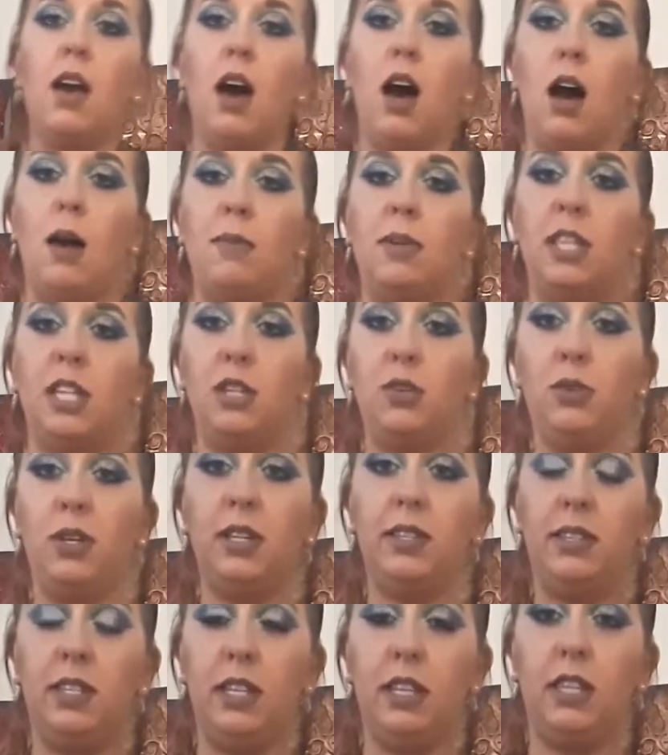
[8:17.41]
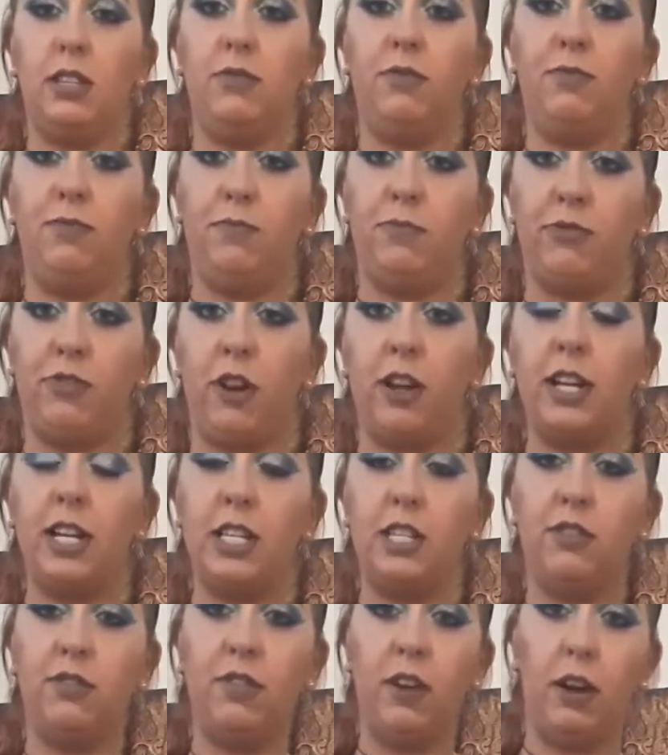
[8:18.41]
And then you can see the front
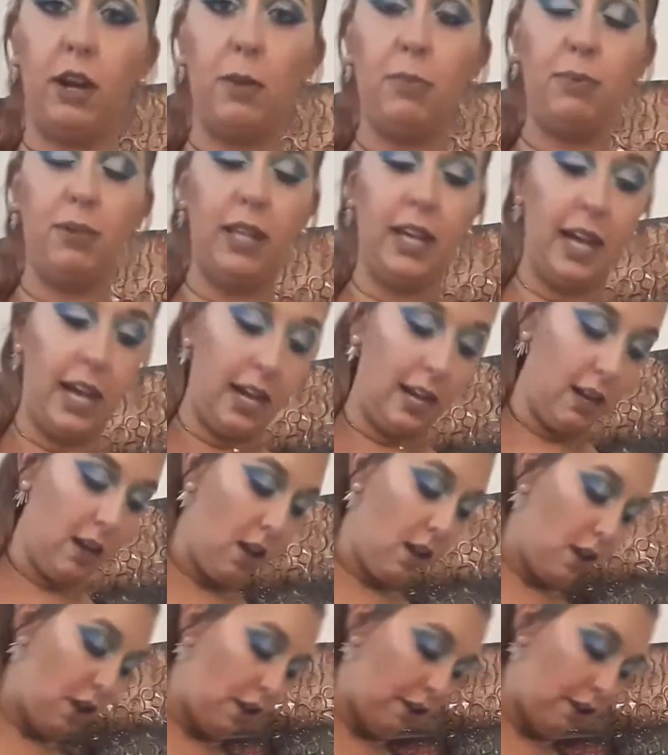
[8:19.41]
is very plain.